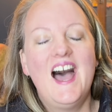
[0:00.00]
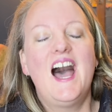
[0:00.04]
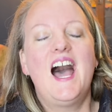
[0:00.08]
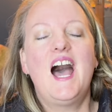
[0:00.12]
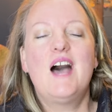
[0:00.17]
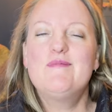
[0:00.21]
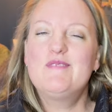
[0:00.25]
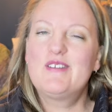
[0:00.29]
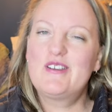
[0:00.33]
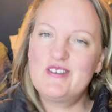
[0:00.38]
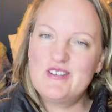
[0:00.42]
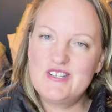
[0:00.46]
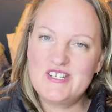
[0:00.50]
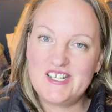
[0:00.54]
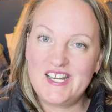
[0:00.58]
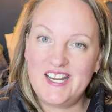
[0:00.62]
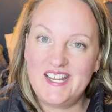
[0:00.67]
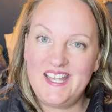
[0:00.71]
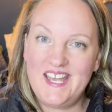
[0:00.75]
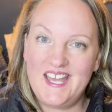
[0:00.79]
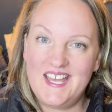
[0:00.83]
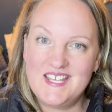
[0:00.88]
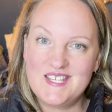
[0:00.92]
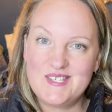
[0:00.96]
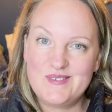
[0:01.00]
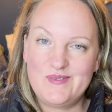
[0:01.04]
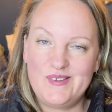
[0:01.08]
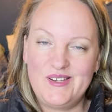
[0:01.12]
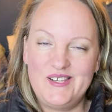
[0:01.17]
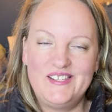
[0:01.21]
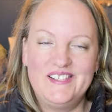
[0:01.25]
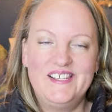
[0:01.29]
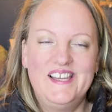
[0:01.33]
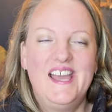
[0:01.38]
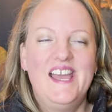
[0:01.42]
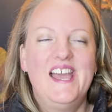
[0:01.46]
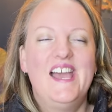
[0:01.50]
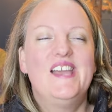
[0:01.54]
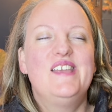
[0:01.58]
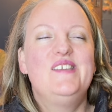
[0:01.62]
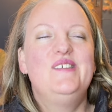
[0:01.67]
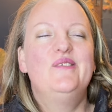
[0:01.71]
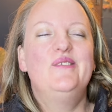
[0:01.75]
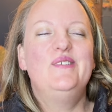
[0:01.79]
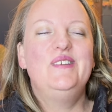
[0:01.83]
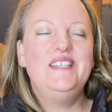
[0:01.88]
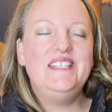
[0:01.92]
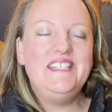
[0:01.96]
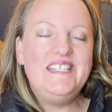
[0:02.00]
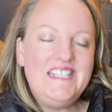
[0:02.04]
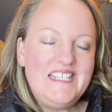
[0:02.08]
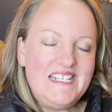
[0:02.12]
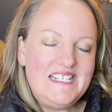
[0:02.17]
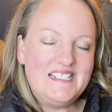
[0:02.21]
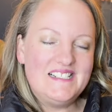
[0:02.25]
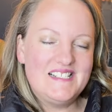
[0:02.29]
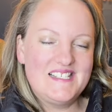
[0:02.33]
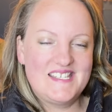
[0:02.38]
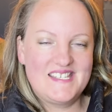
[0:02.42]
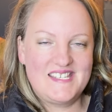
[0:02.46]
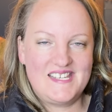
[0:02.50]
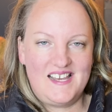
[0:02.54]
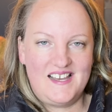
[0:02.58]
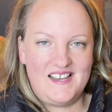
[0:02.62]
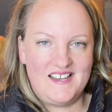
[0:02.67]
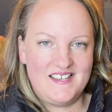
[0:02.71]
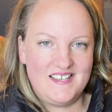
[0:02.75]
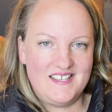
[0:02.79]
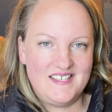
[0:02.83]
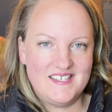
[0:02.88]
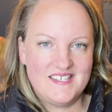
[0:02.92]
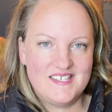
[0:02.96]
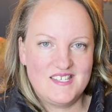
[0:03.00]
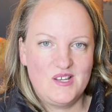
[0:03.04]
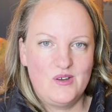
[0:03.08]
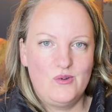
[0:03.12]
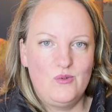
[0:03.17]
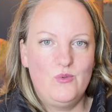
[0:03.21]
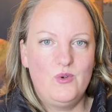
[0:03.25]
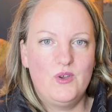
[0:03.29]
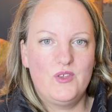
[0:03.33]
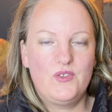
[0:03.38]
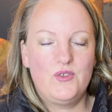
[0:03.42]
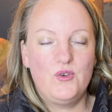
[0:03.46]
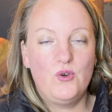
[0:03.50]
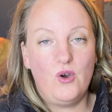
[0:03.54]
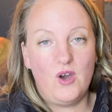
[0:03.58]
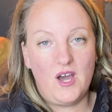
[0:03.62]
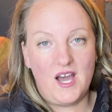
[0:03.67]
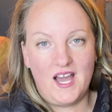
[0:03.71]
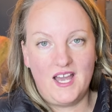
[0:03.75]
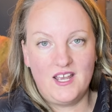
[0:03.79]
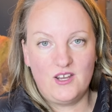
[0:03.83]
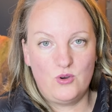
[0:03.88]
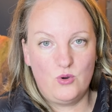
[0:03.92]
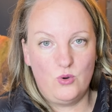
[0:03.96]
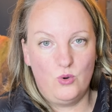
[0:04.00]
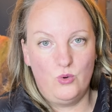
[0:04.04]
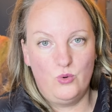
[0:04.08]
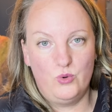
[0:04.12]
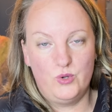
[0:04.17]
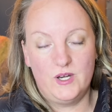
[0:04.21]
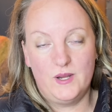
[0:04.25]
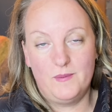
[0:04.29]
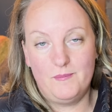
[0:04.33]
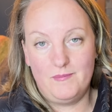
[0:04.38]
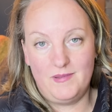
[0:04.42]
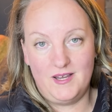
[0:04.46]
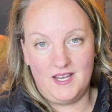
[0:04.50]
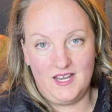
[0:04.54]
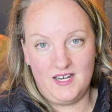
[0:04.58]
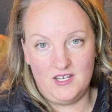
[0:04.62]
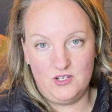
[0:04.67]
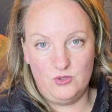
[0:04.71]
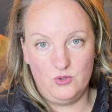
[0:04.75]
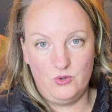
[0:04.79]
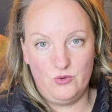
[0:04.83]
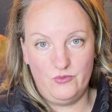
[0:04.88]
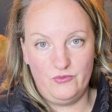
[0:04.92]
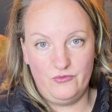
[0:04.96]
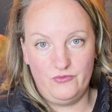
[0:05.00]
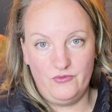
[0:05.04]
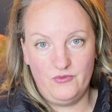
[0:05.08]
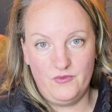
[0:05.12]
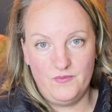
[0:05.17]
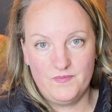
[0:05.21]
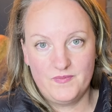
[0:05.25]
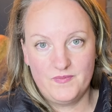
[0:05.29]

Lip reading: I'm a crocheter as well. Your needle size with your icord bind off.